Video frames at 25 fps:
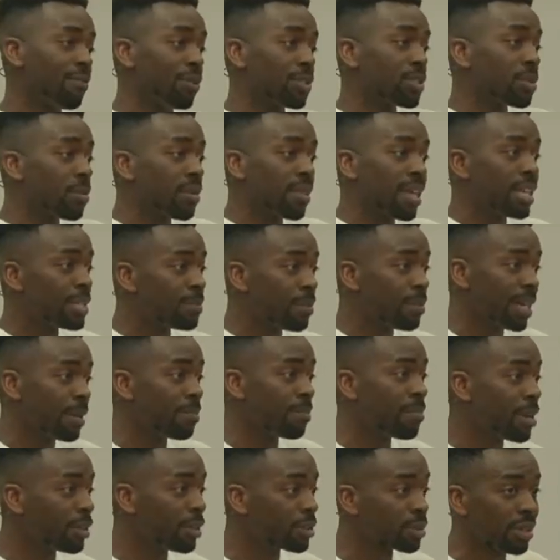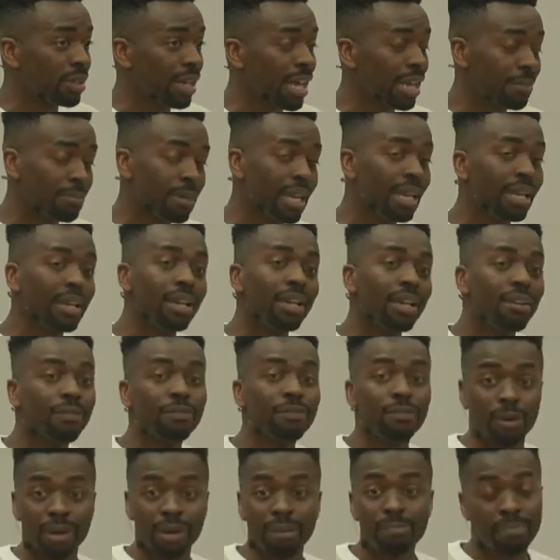for someone that's been in ministry like me,
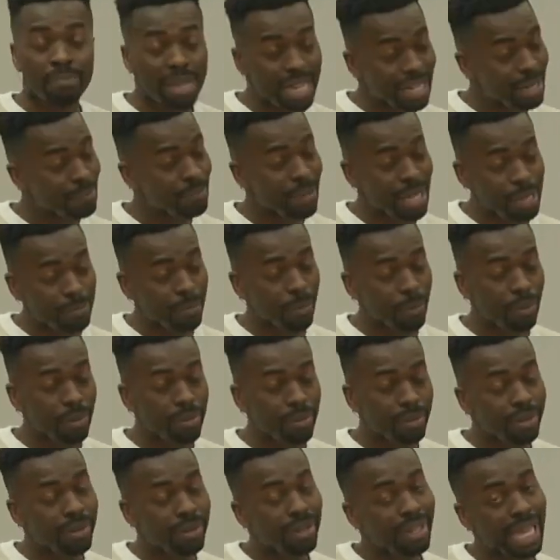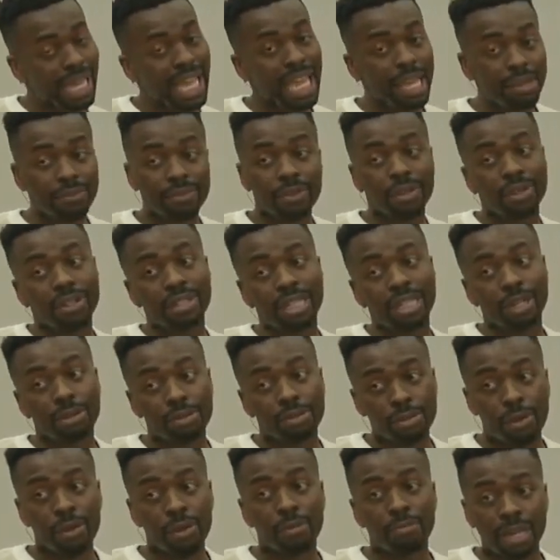for many people, even a
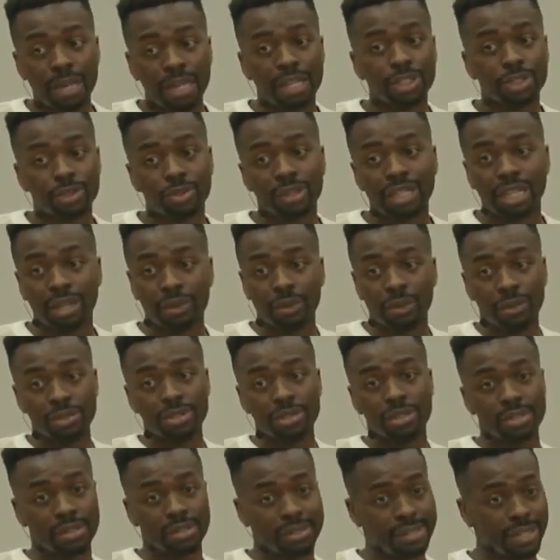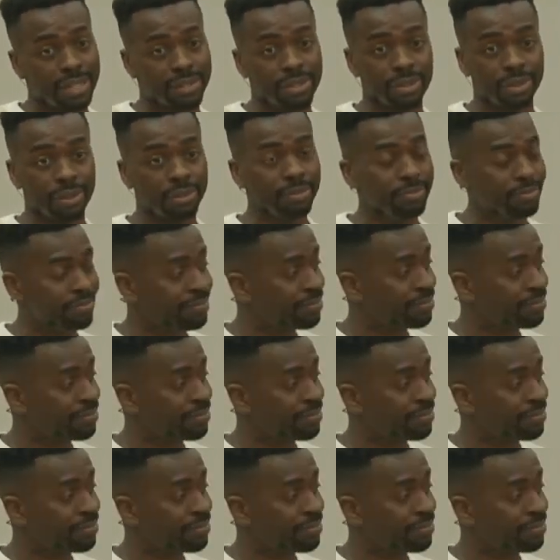growing ministry could cause you to settle.